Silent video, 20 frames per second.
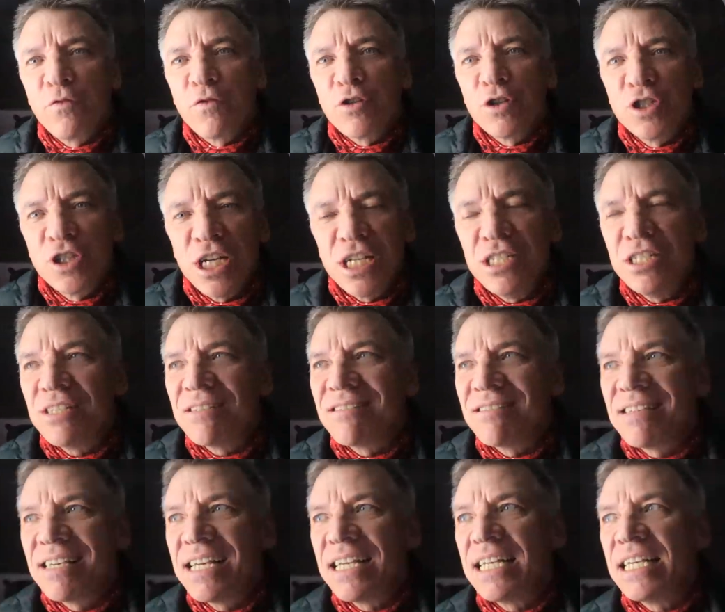Virginia
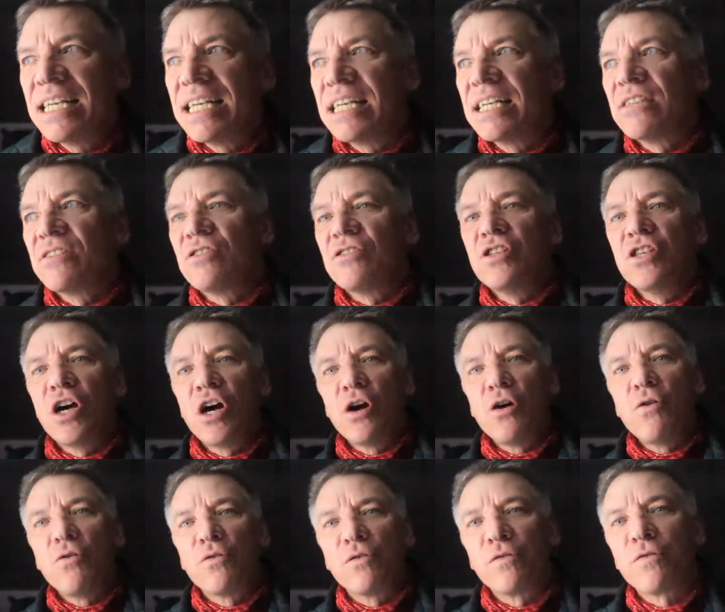City is
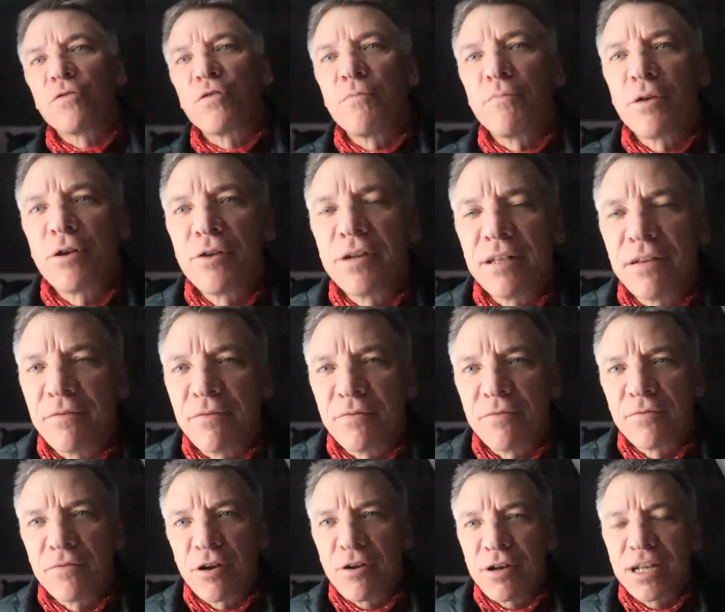known for being a
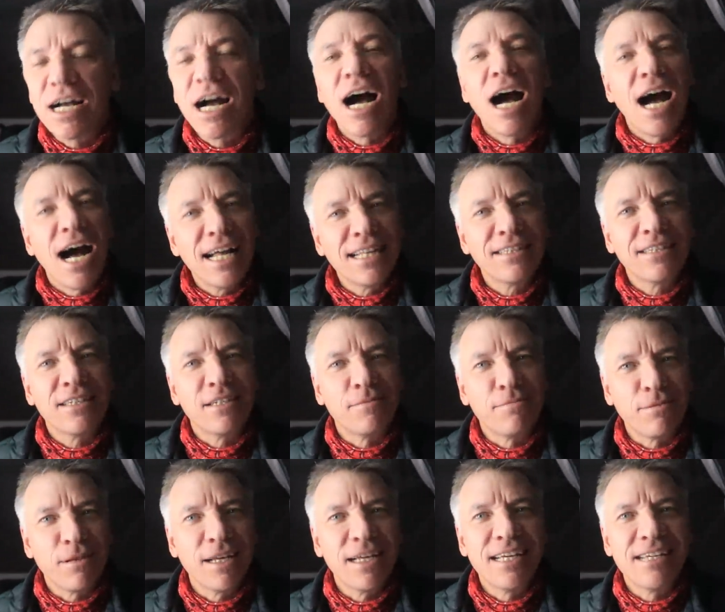very
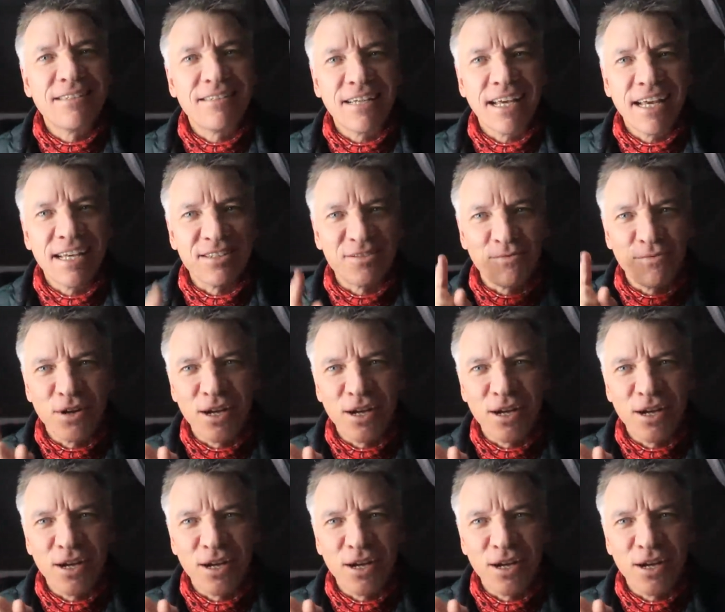haunted place as